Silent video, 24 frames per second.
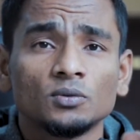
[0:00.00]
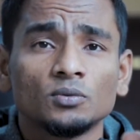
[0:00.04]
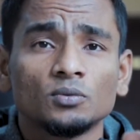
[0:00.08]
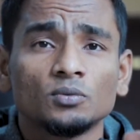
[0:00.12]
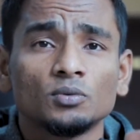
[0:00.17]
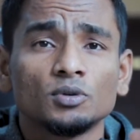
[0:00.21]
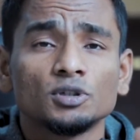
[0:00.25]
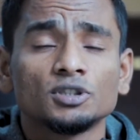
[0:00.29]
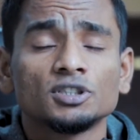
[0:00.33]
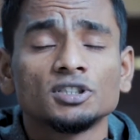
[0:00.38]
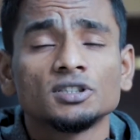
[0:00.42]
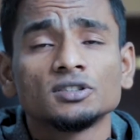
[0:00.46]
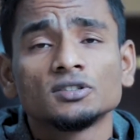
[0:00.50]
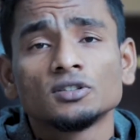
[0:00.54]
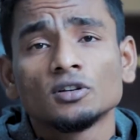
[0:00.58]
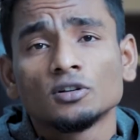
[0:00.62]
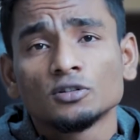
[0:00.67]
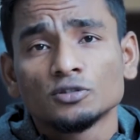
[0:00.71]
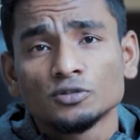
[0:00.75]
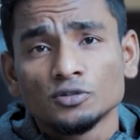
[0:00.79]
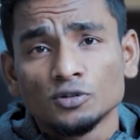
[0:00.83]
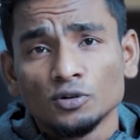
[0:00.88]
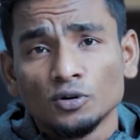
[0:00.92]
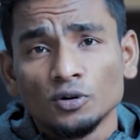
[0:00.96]
which is
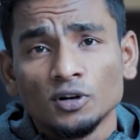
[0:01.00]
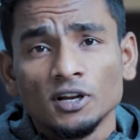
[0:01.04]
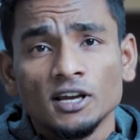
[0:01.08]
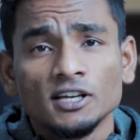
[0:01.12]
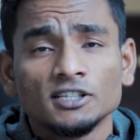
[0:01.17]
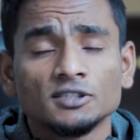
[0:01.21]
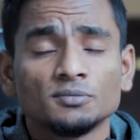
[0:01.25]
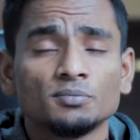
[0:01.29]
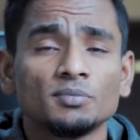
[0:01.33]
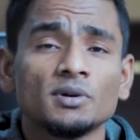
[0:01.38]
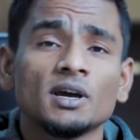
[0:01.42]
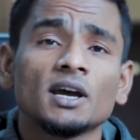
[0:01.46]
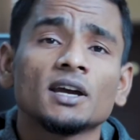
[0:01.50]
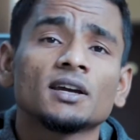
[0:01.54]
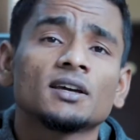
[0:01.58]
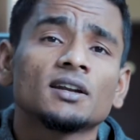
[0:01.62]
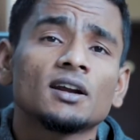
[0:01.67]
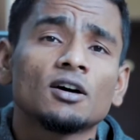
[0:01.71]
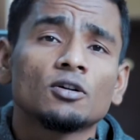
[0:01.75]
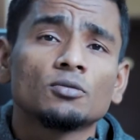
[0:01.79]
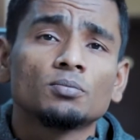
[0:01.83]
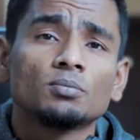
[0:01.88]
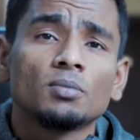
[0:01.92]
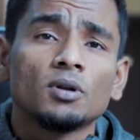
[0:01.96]
also known as
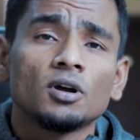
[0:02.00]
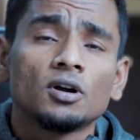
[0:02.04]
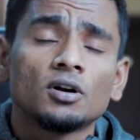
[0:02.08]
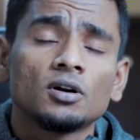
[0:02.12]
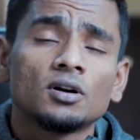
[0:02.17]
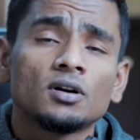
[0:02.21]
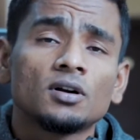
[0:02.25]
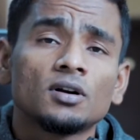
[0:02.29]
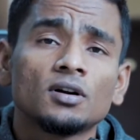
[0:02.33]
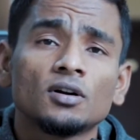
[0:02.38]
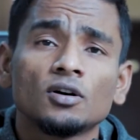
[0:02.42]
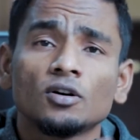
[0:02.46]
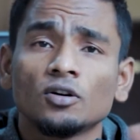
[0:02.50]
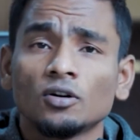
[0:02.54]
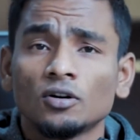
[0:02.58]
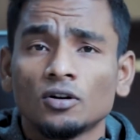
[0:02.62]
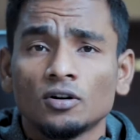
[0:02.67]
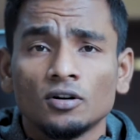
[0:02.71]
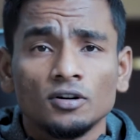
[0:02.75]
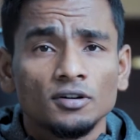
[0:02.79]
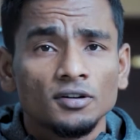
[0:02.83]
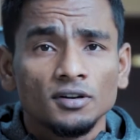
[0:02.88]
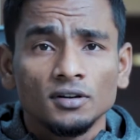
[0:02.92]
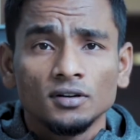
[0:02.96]
background blur,
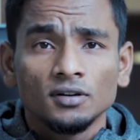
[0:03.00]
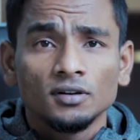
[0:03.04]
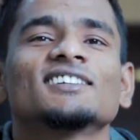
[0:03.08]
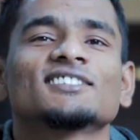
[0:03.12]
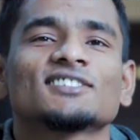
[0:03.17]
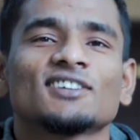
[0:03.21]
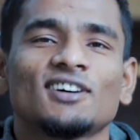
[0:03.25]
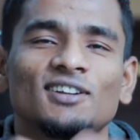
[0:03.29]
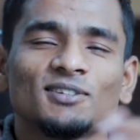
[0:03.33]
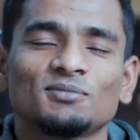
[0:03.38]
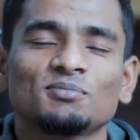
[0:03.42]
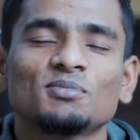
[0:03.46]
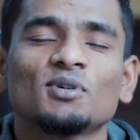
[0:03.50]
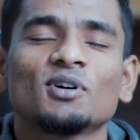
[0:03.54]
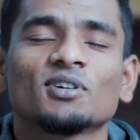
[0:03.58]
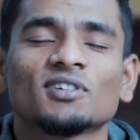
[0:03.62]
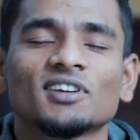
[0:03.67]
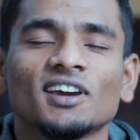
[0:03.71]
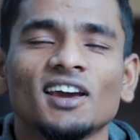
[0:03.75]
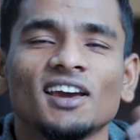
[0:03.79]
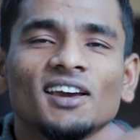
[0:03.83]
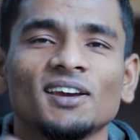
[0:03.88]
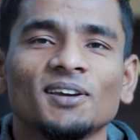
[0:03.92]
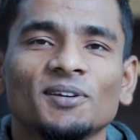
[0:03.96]
or it's called
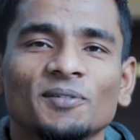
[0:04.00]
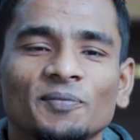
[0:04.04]
bokeh.